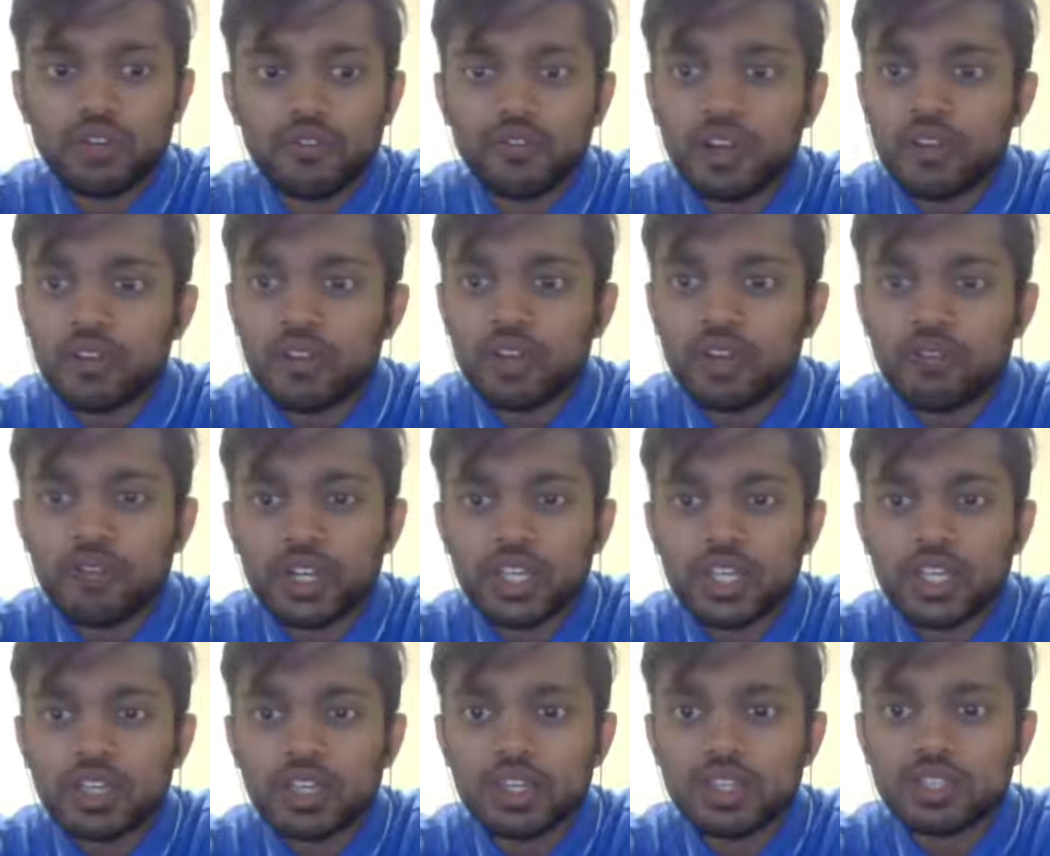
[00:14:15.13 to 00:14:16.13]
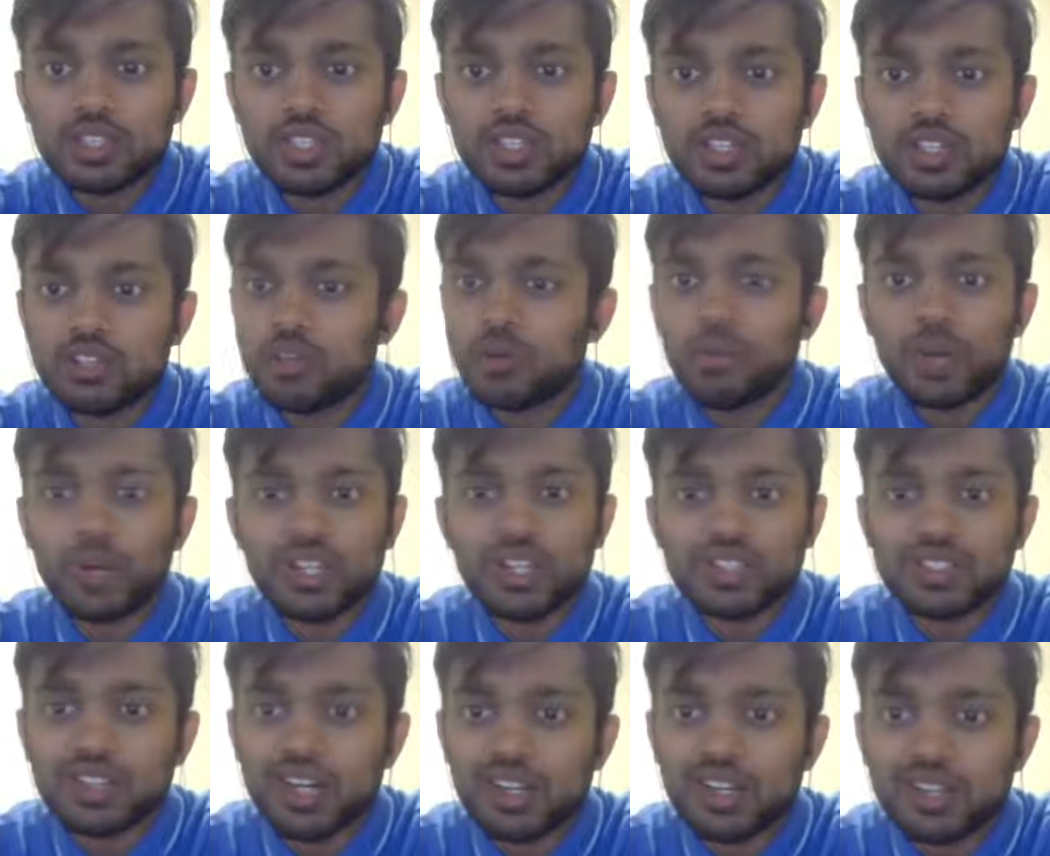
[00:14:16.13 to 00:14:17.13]
when fatigue kicks in, your passes
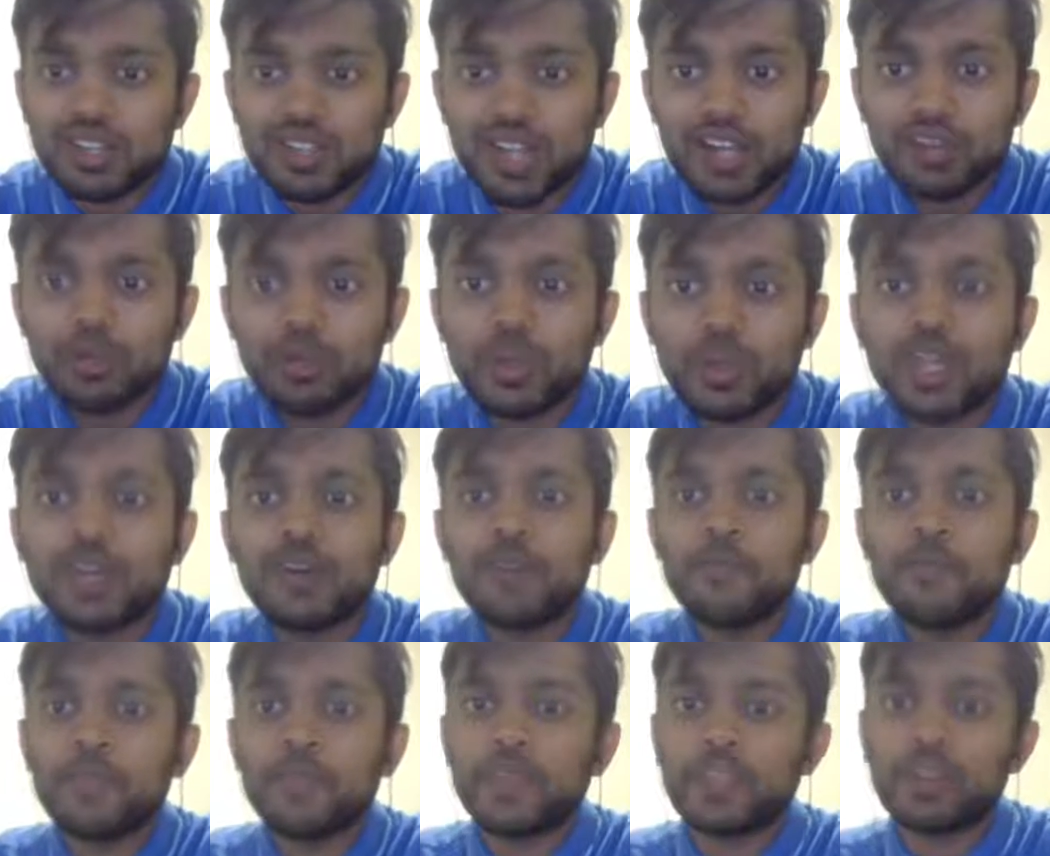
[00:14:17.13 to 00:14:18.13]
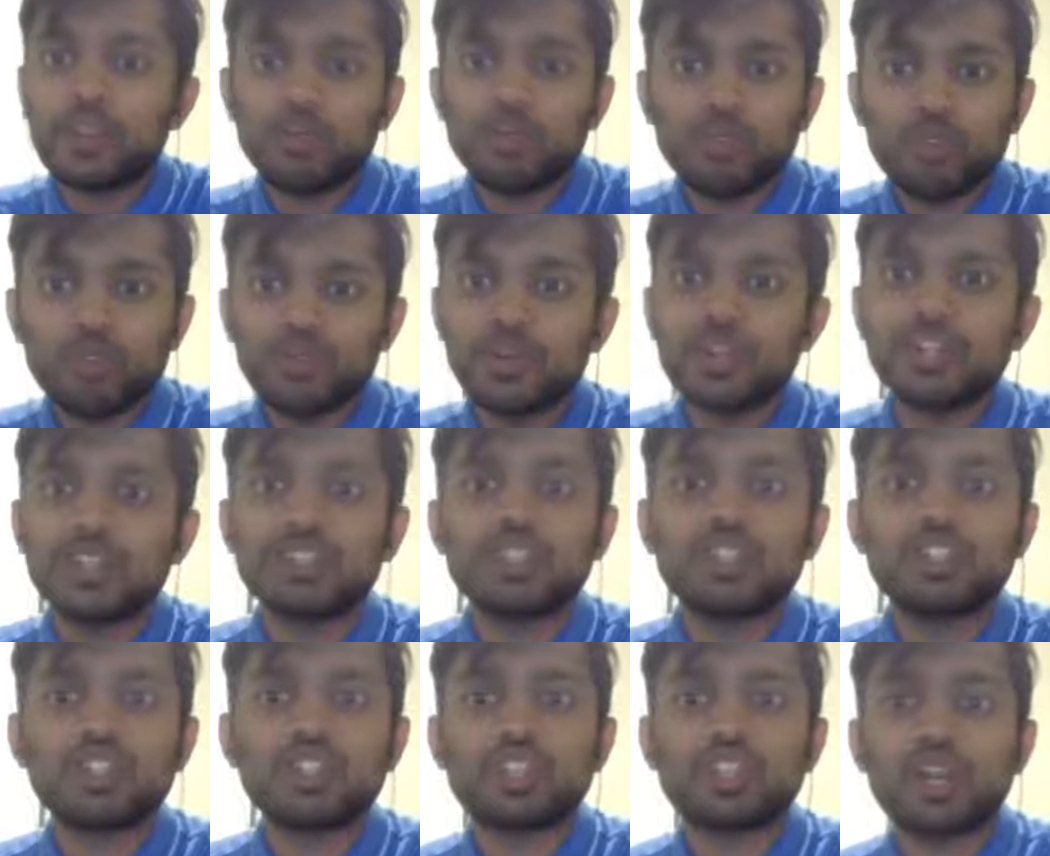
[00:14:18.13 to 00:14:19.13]
aren't that quick, your movement isn't
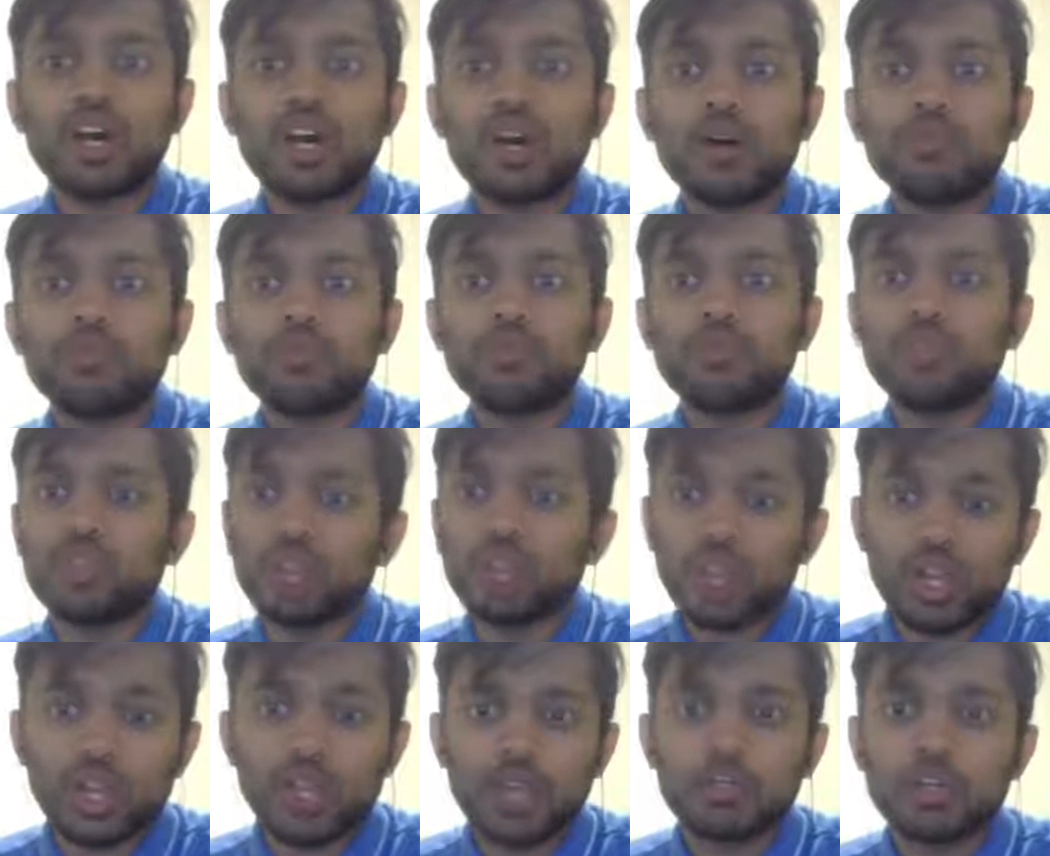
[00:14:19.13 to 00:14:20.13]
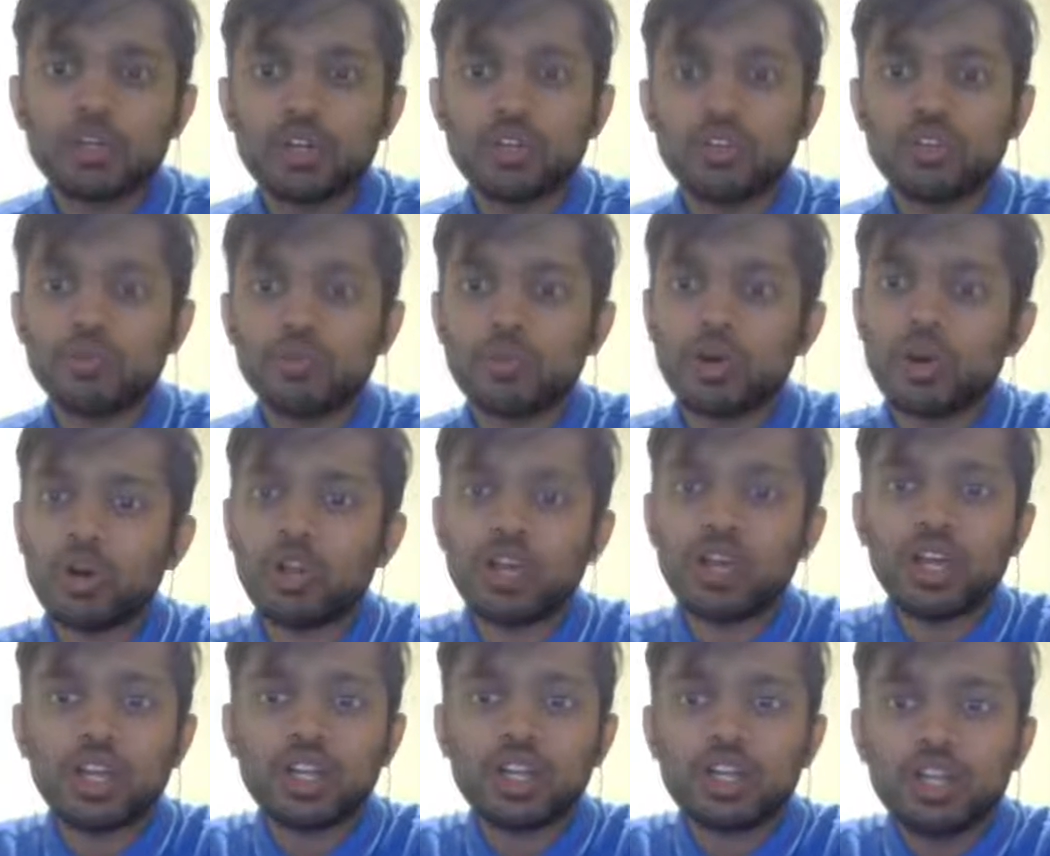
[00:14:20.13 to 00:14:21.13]
sharp, you're labored on the ball,
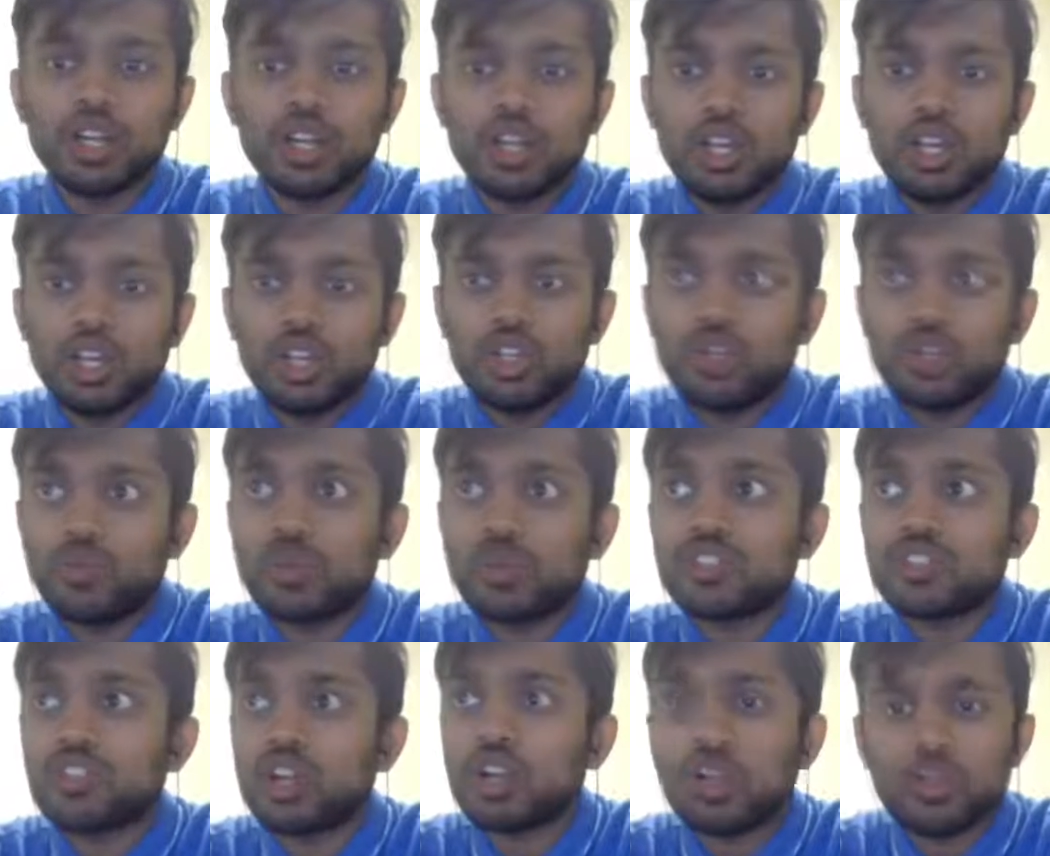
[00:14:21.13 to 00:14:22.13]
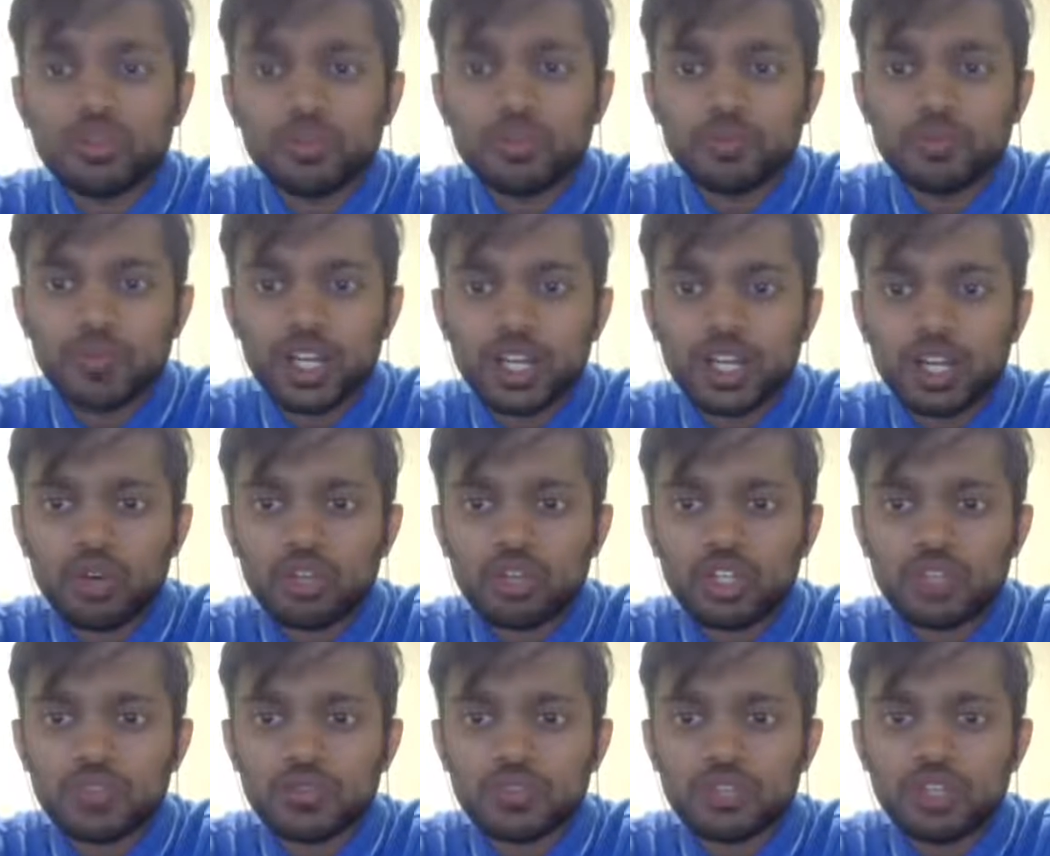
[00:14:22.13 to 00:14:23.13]
and you will struggle to break down
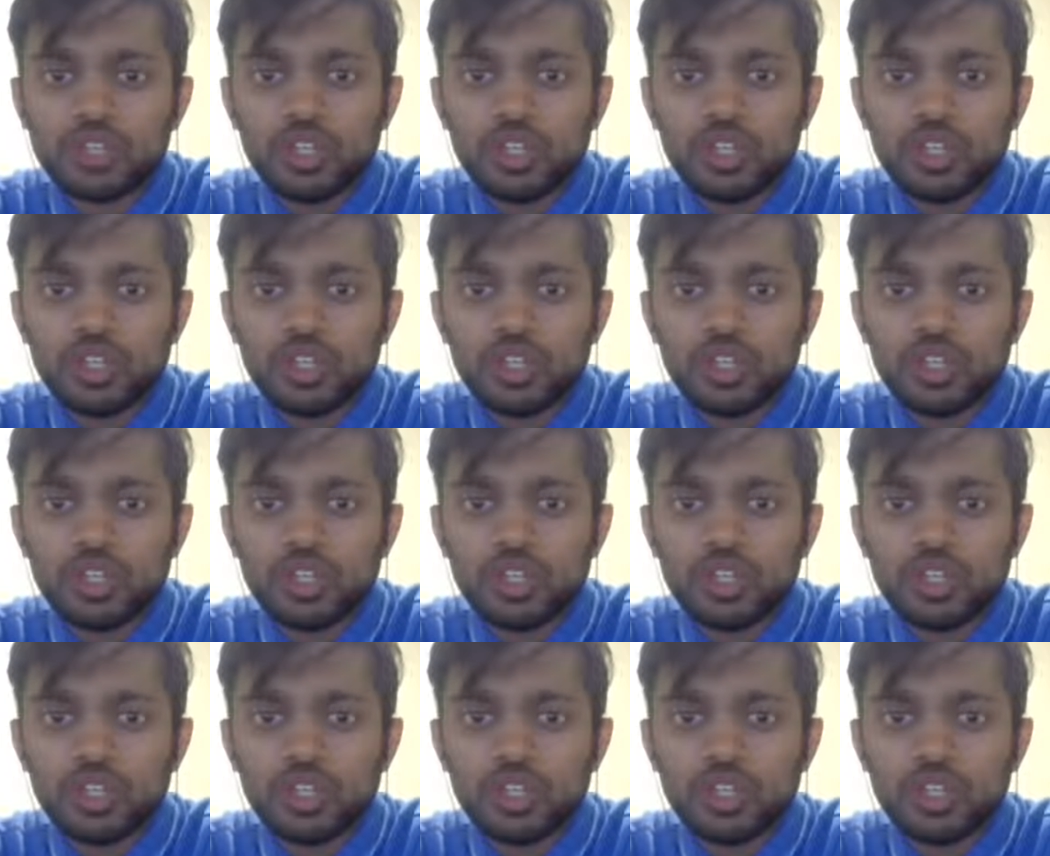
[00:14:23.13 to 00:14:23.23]
teams.